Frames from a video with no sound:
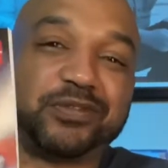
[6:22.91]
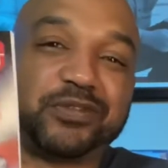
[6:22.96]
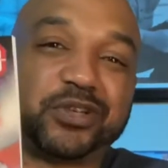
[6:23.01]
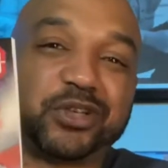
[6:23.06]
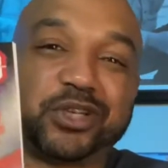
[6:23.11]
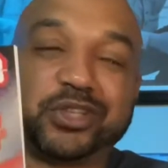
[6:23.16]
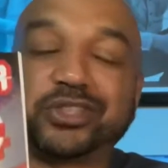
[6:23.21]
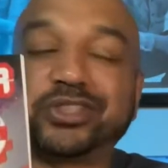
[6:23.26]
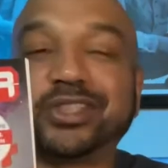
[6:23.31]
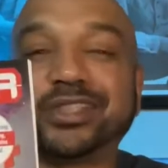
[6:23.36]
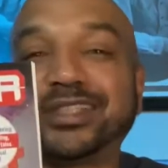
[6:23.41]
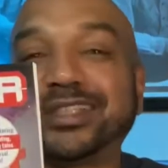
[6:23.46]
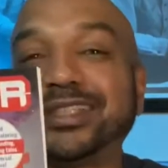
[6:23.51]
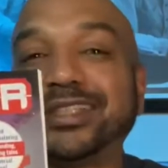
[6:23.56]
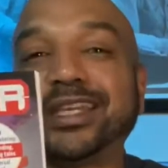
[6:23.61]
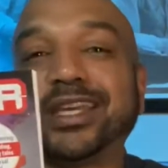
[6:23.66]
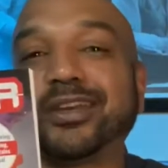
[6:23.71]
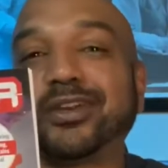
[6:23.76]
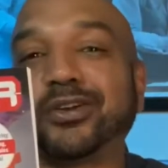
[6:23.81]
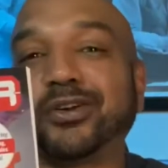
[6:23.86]
If you're interested
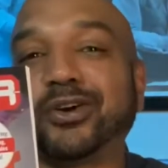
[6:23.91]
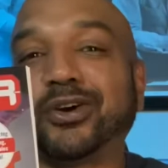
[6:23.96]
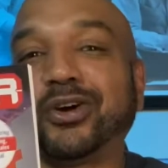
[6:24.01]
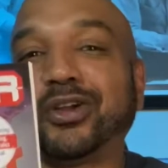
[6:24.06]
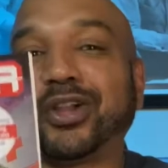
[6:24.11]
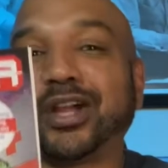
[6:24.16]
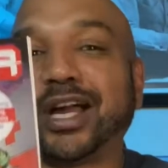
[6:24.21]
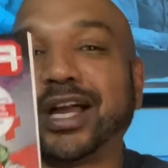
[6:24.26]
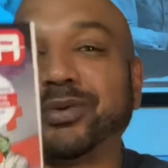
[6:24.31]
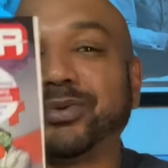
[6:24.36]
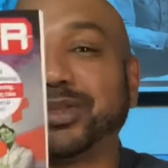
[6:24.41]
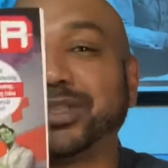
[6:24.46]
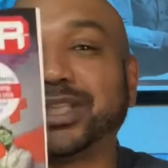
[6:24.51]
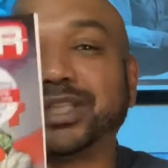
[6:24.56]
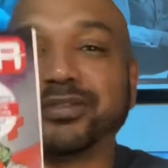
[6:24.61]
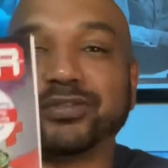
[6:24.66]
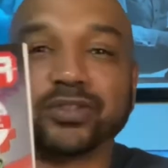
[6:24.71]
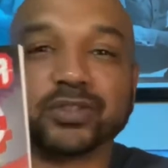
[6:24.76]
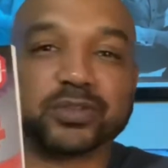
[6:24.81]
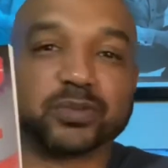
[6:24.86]
in that at all, I would
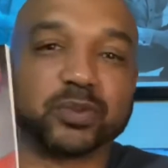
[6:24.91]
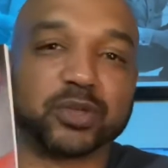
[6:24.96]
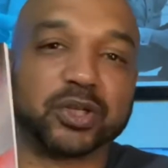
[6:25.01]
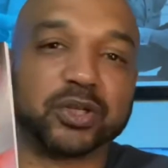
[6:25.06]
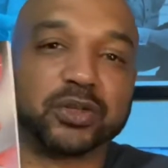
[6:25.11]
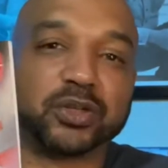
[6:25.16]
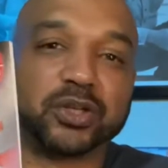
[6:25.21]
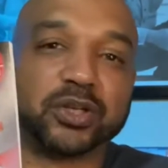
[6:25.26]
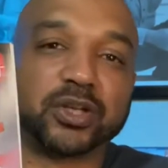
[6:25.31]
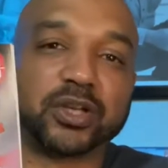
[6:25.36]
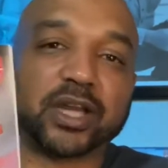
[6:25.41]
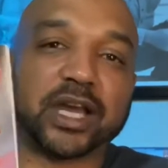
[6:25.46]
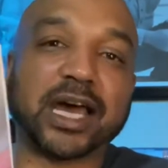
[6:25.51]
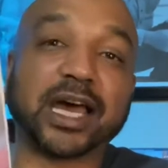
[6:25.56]
give this one a look.